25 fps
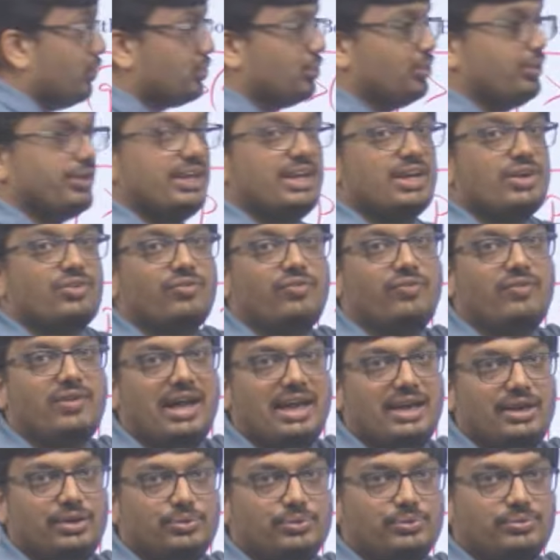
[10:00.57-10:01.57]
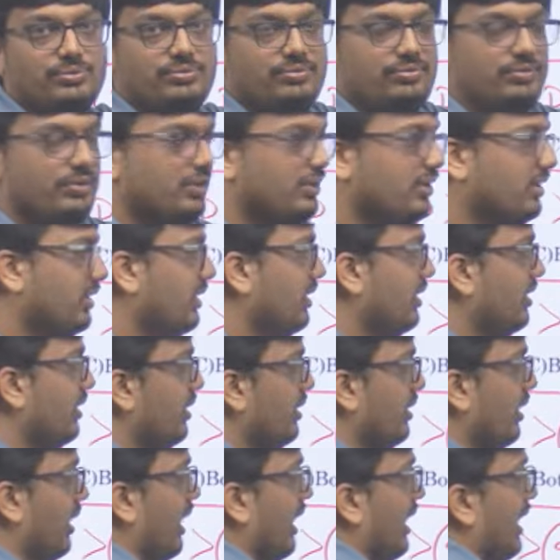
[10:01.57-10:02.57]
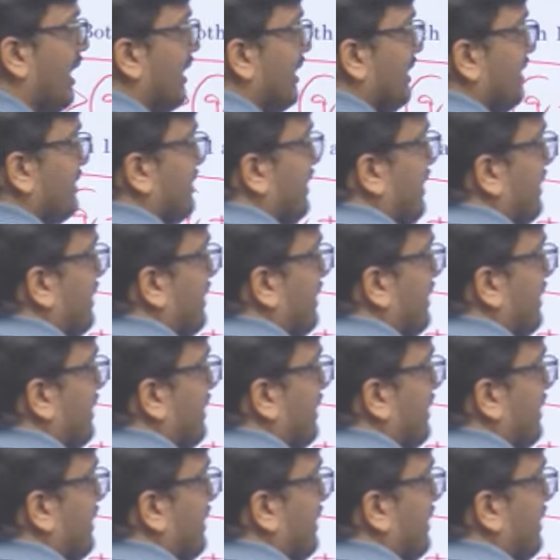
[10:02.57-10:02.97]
should take value. R is